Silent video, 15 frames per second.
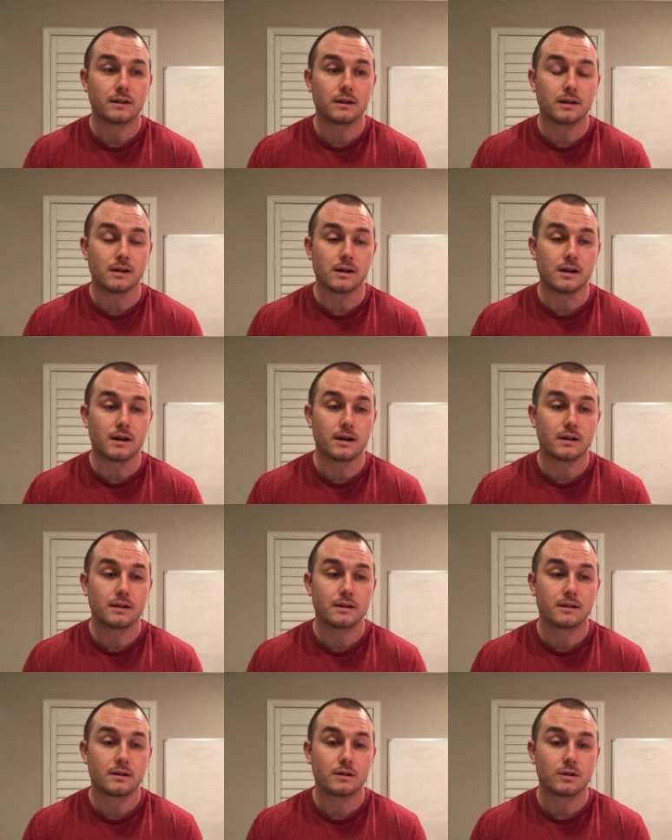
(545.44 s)
uh,
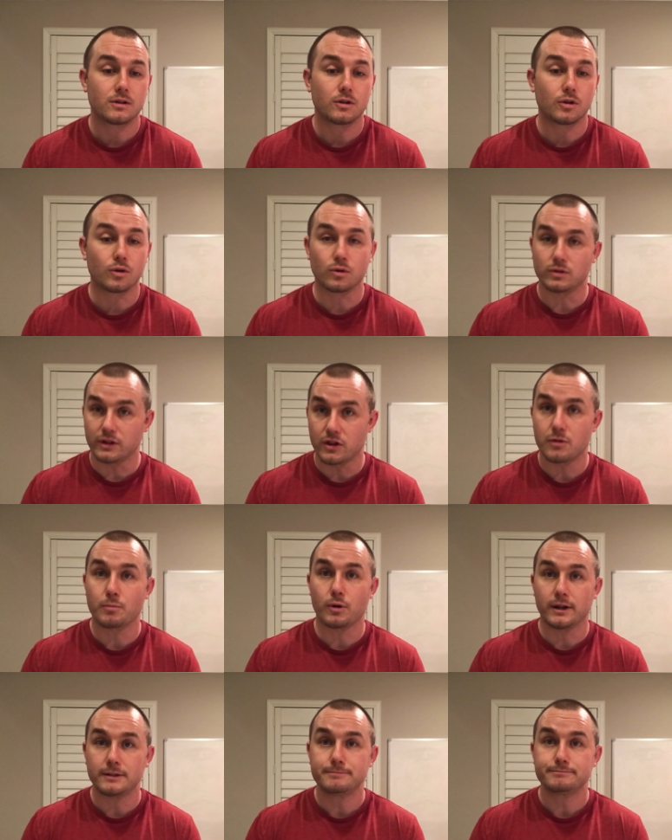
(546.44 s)
early
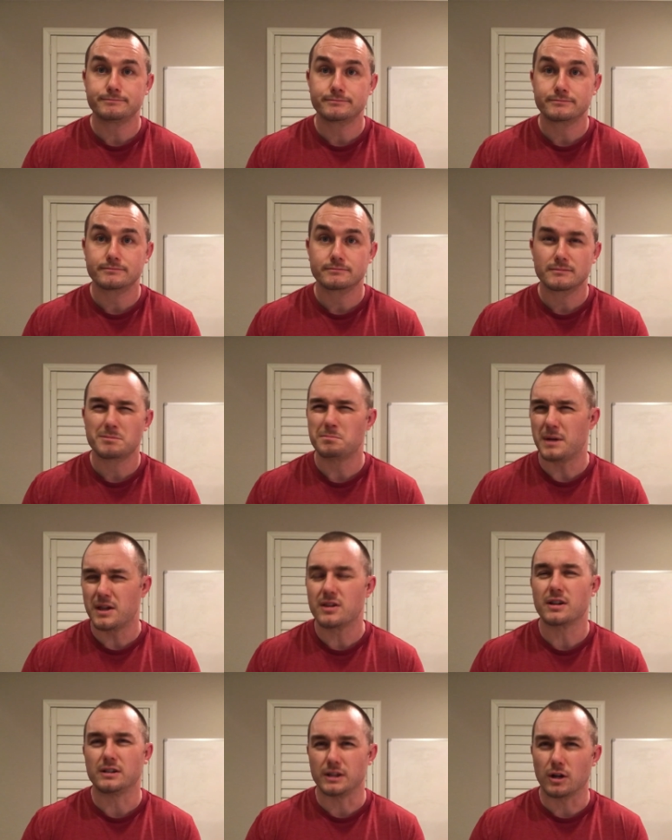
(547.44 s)
spring,
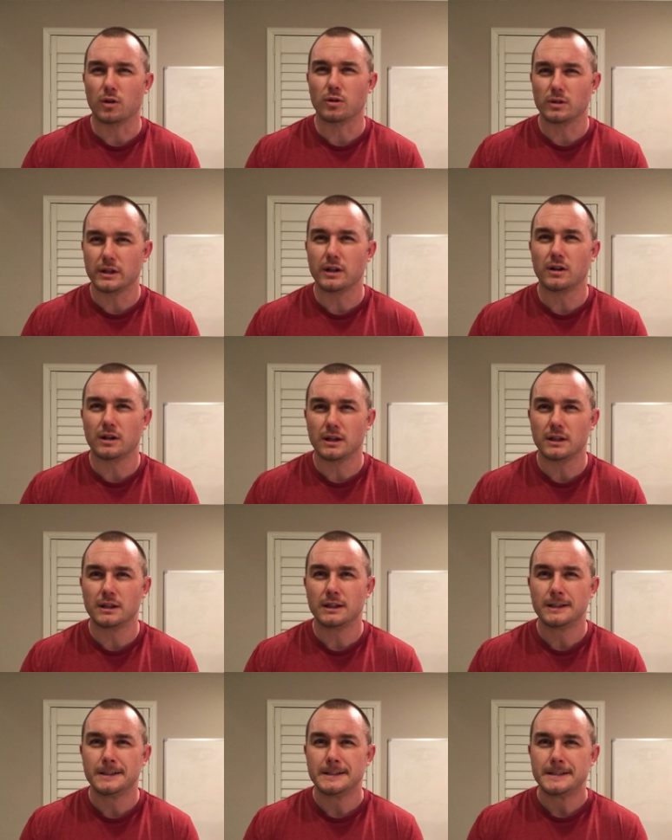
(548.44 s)
basically early on.
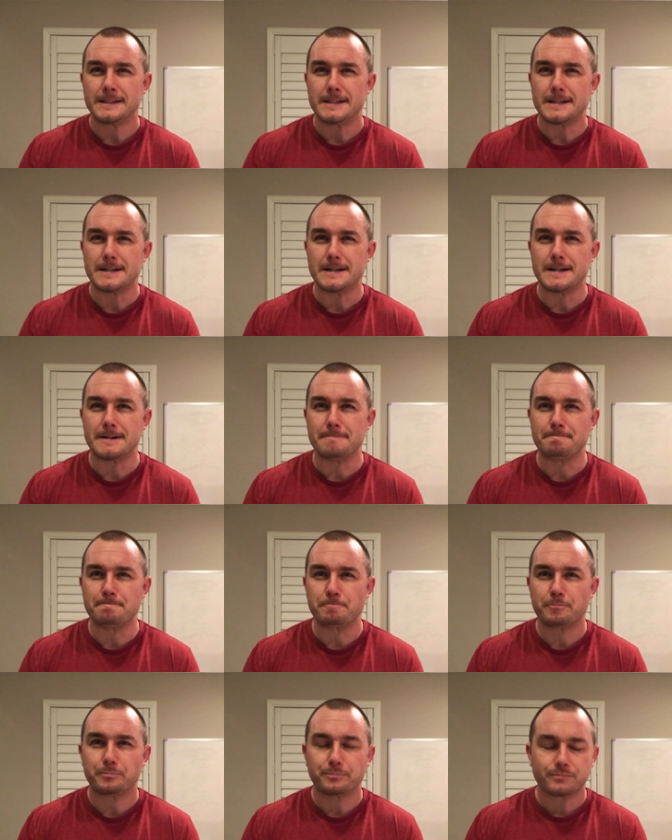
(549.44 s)
Um,
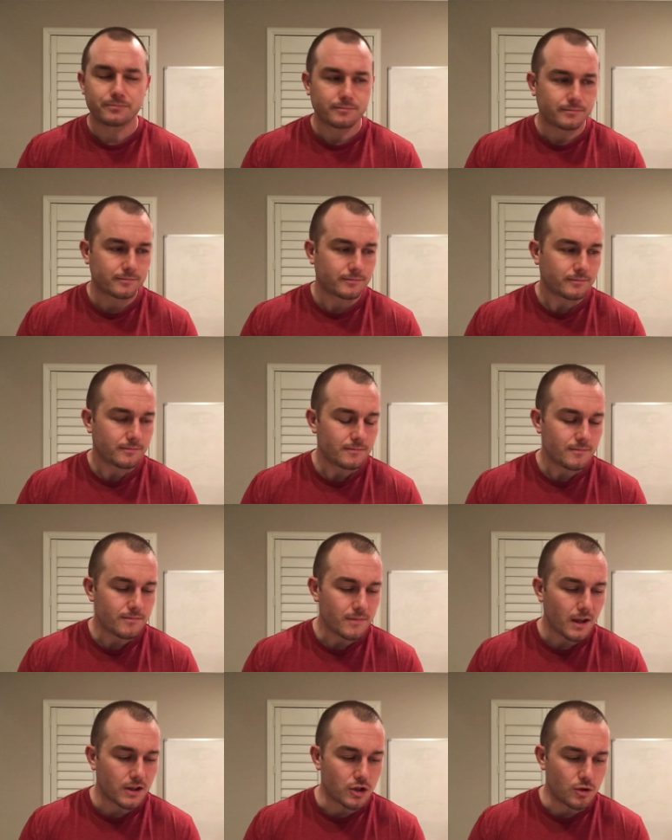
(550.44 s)

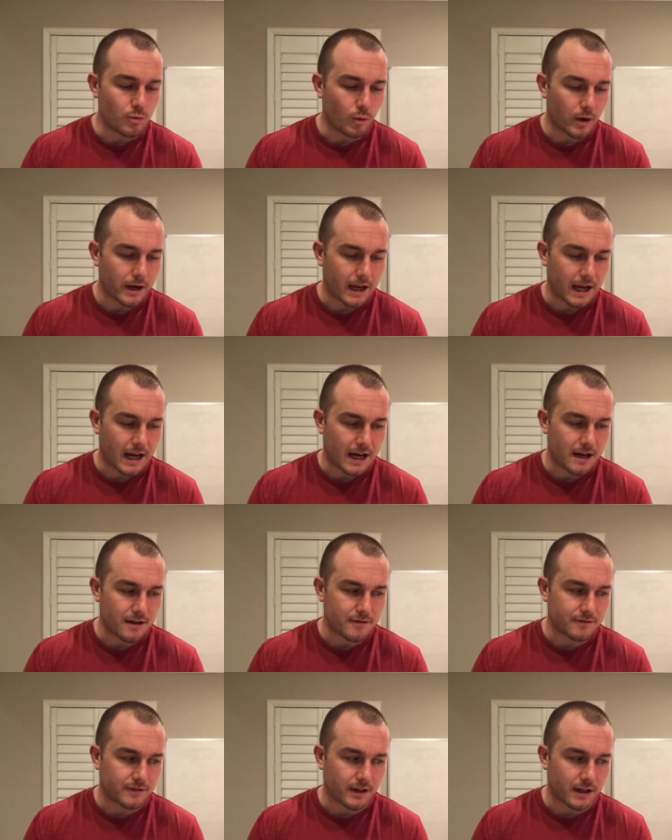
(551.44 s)
you want to
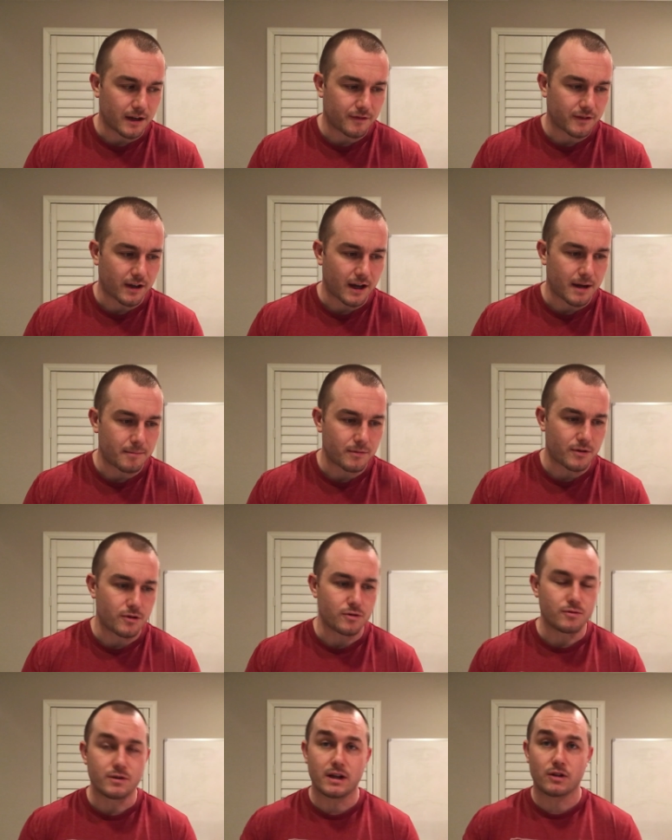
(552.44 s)
have enough time
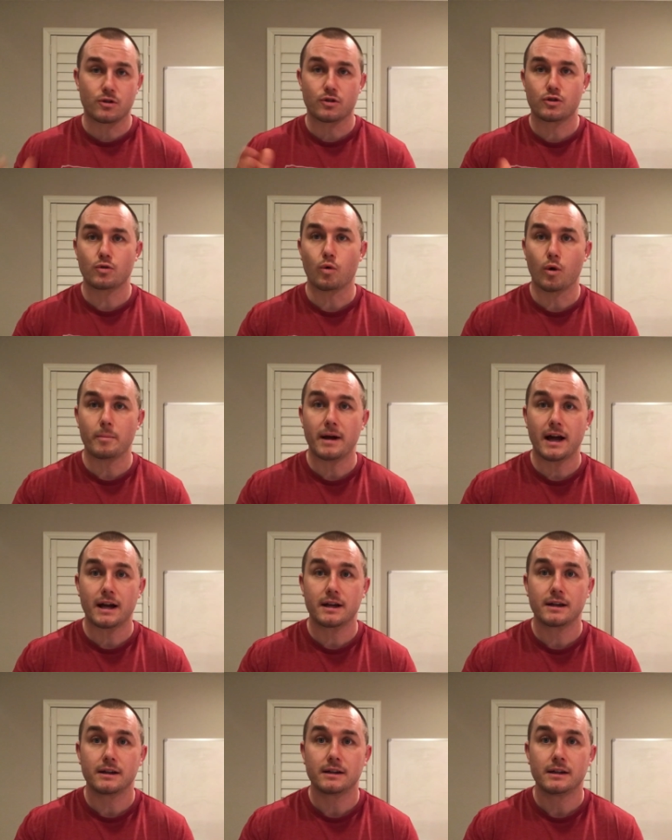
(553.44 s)
to get your score back